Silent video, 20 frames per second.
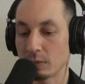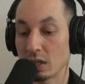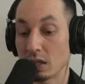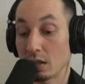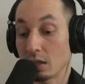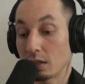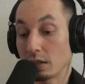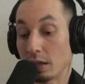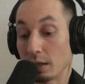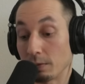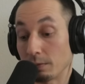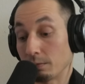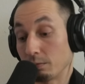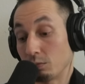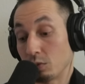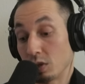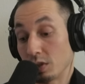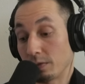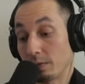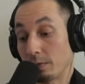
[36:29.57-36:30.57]
like
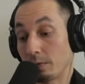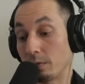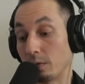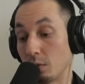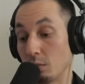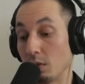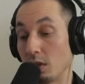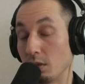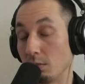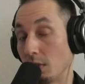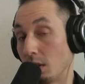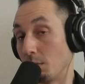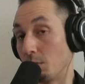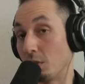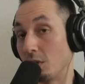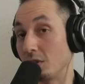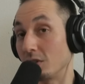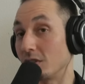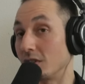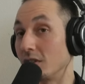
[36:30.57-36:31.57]
just for me in my
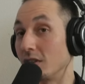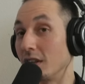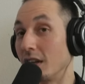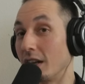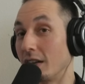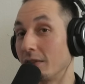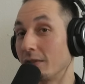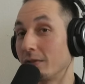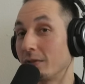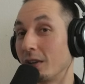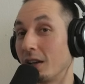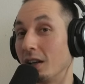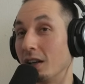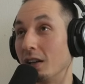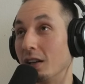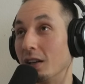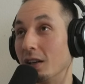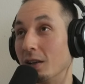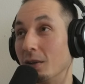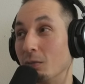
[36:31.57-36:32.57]
personal life,
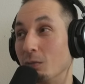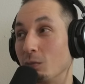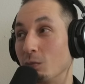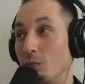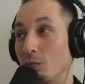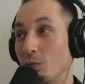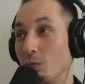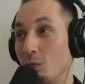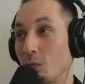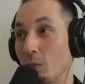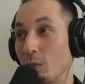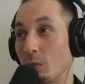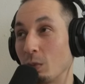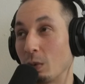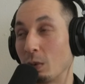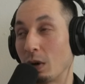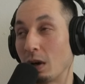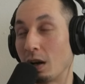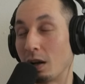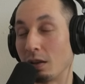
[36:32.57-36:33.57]
um,
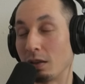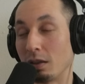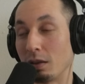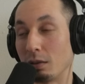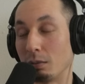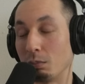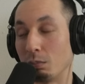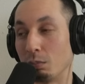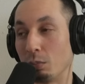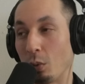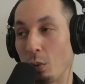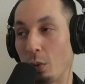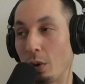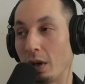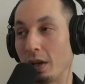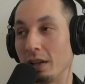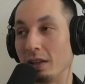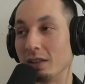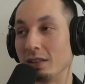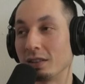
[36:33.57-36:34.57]
I think
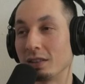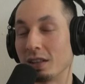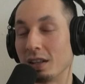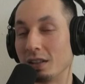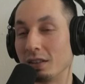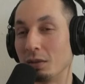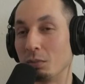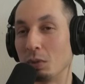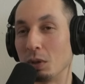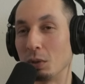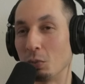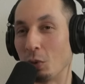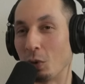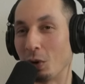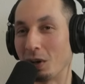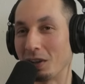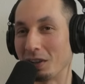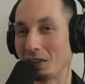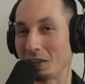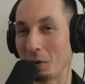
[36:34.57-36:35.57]
boys tend to be
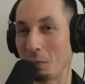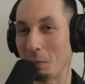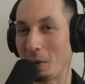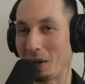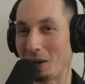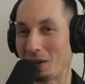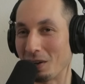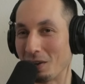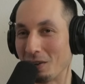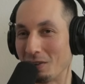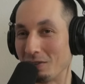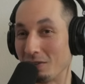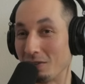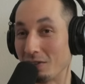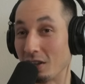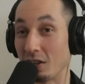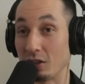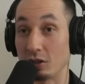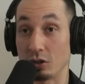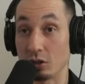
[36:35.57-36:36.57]
more competitive than
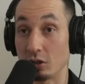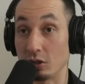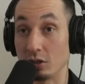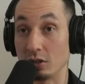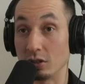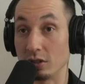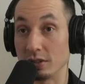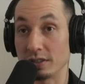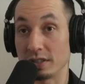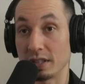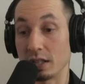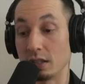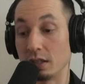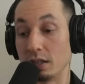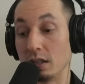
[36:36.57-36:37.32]
girls and